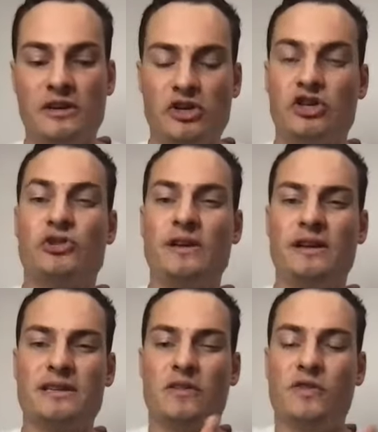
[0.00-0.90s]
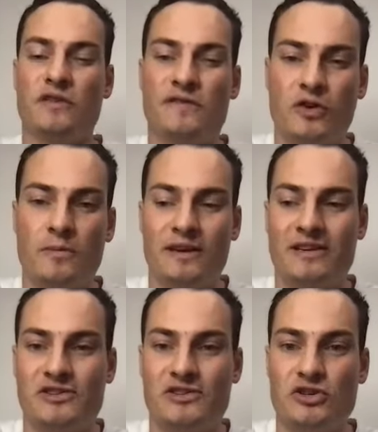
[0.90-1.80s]
shooting yourself in the foot,
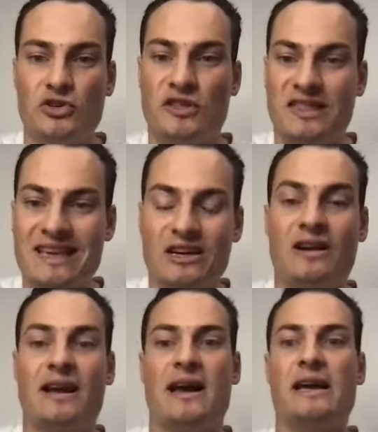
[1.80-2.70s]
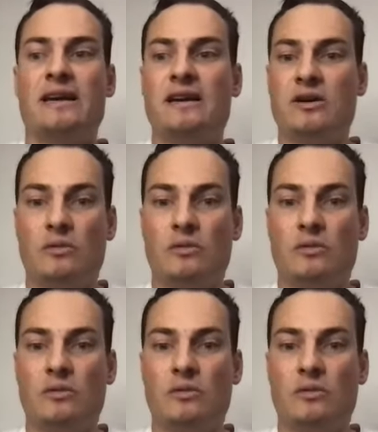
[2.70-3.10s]
because you think, okay,